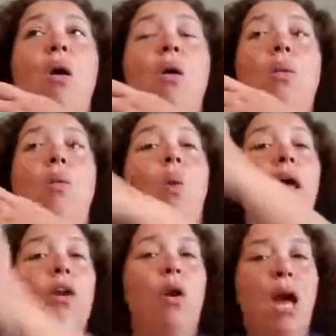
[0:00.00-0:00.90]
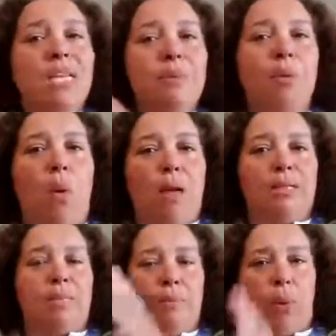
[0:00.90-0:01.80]
what your husband
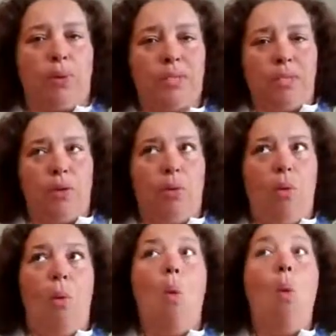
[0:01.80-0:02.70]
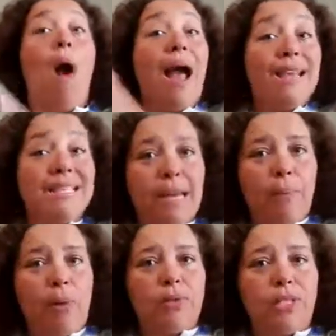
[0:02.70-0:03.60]
wants is important to you, why is that
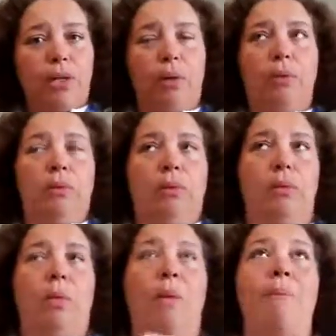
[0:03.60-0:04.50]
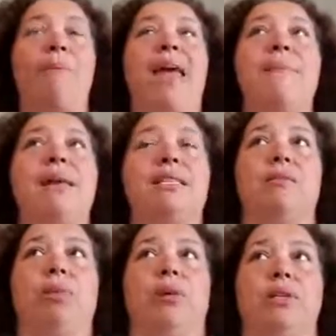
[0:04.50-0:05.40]
important to you? Well, maybe it's
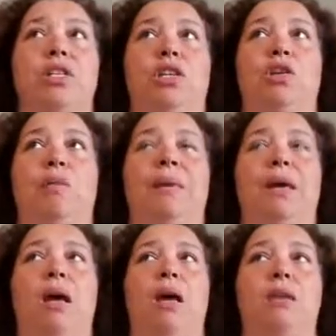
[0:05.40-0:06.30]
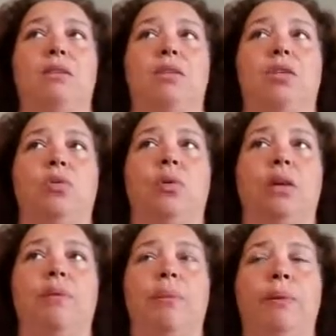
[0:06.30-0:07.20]
important to you because you
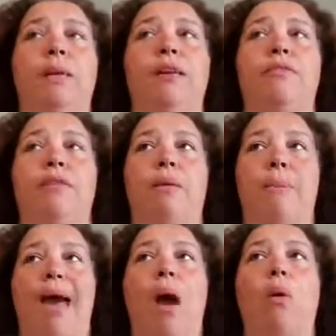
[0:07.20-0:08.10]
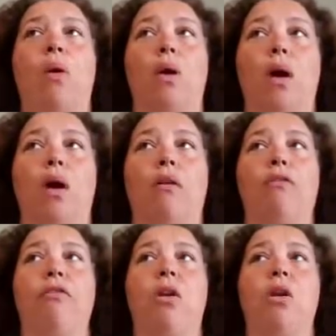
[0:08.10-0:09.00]
really believe in the power
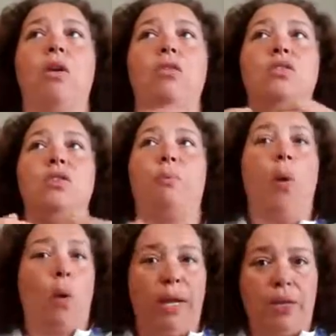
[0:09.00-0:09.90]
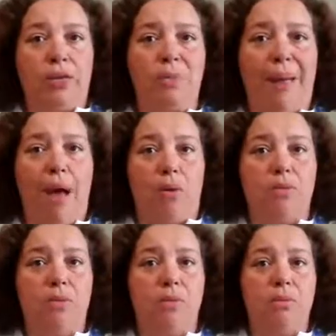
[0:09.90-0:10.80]
of supporting your spouse.